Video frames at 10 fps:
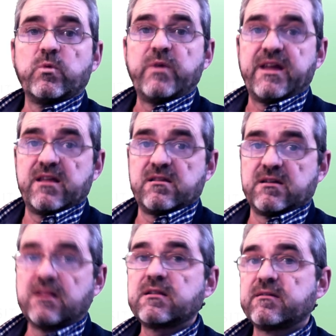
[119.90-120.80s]
We had an
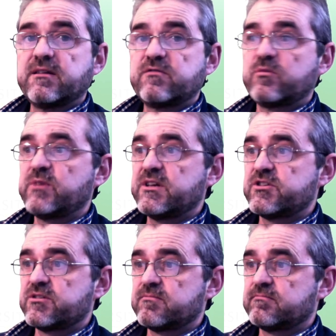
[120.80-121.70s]
alternate
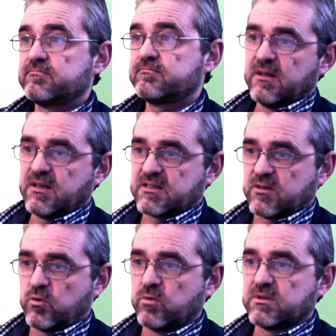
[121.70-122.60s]
formulation as a
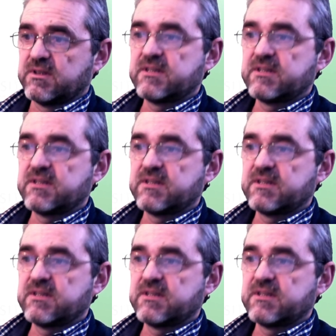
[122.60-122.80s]
caudal